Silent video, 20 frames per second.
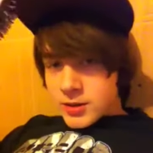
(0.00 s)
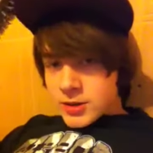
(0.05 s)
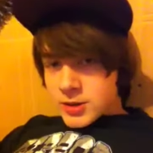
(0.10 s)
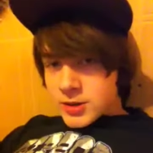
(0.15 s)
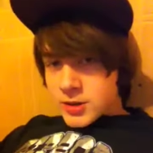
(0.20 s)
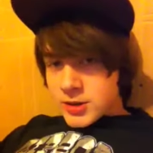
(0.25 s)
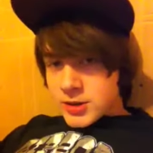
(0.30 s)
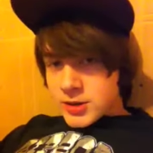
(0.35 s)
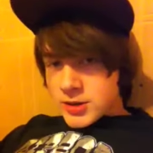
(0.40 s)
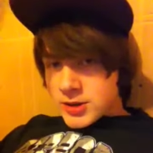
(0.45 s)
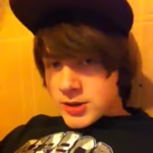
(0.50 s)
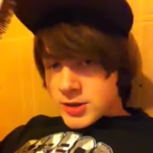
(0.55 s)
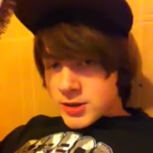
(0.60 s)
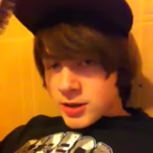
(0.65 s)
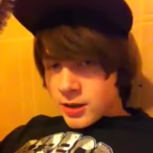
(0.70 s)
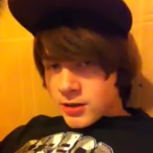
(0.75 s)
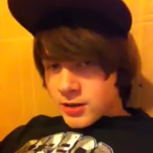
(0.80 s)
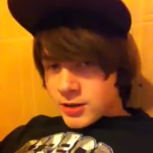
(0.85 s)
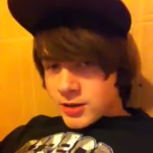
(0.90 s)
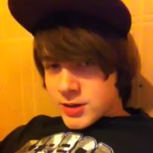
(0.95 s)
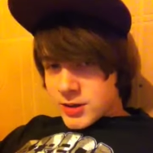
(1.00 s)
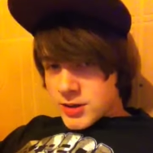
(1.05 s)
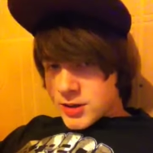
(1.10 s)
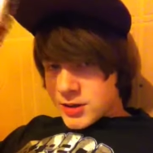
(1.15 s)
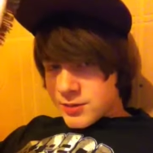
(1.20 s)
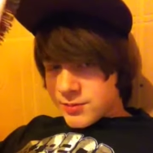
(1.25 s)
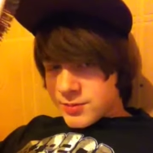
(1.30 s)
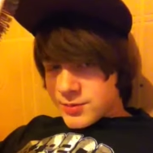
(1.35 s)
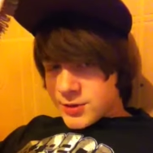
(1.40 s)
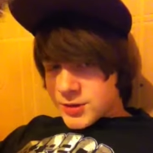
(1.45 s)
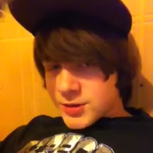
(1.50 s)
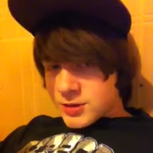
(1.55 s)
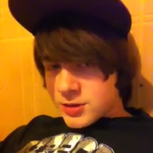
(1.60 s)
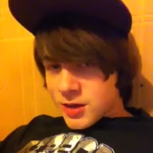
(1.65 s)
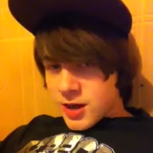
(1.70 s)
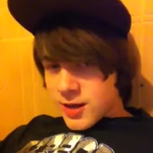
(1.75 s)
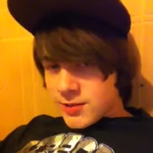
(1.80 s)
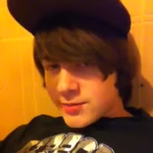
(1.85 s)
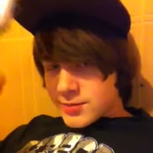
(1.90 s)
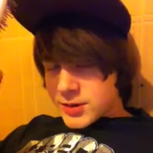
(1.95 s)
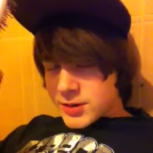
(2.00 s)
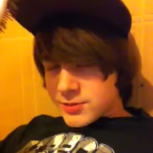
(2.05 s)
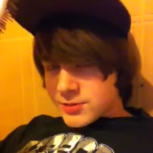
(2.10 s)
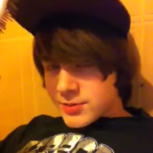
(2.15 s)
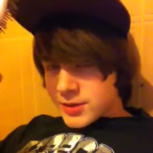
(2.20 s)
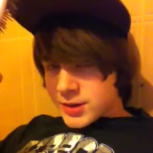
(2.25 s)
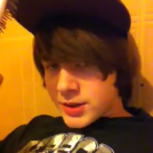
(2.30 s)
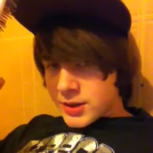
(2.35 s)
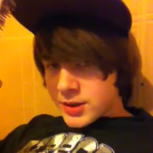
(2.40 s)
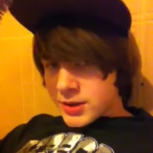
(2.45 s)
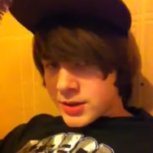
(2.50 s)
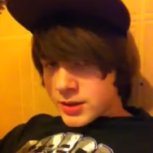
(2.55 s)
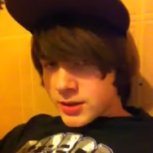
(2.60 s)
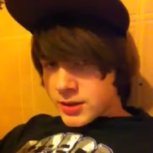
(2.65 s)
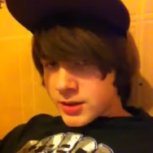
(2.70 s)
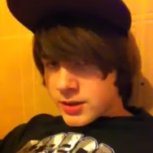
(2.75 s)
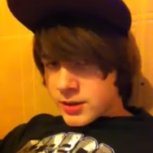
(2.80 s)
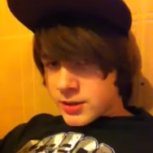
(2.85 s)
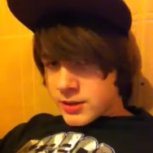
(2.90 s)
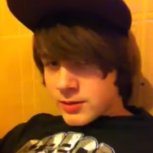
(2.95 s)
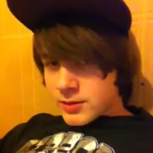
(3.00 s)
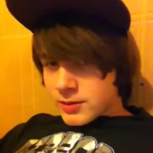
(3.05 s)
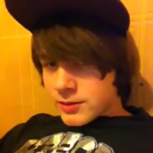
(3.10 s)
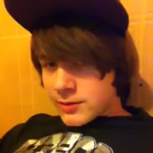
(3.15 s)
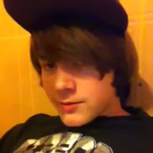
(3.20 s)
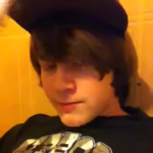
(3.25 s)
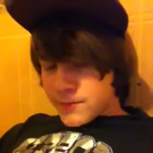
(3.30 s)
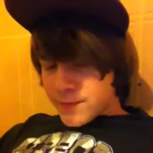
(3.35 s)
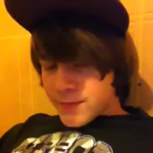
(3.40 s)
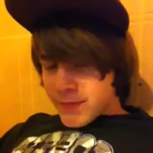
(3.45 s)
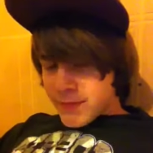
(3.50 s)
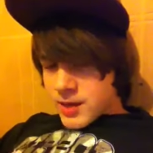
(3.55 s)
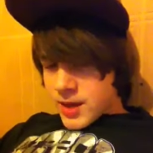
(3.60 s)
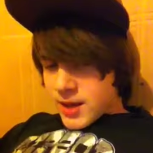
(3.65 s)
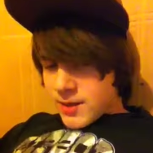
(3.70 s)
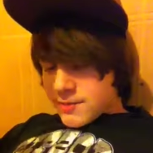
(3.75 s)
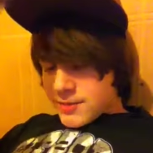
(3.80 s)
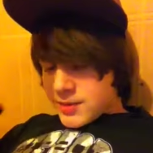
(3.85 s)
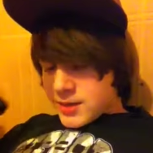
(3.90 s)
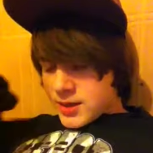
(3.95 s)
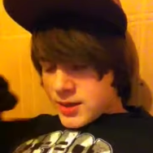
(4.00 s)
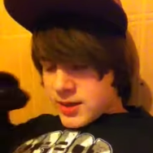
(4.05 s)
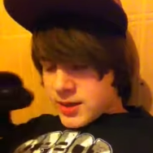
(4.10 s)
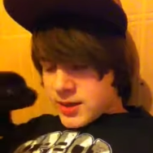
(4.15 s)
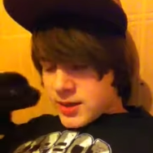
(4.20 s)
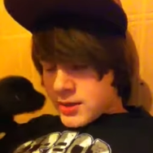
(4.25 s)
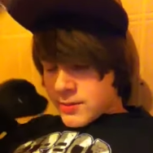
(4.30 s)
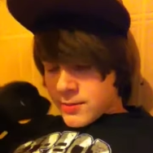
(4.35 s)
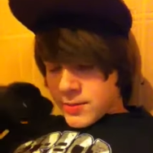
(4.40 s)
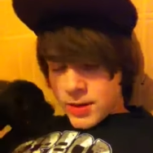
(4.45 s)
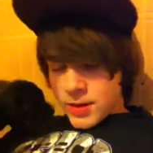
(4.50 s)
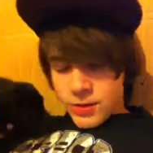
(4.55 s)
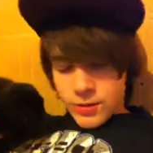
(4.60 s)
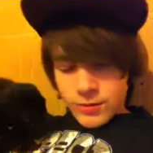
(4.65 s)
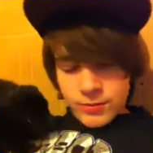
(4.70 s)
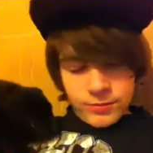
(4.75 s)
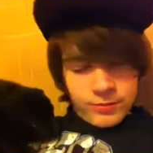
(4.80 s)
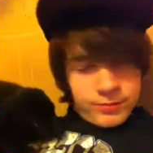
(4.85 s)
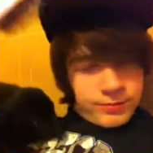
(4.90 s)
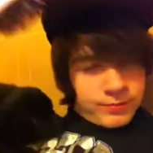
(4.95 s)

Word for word: should start to subscribe to me. I'm thinking about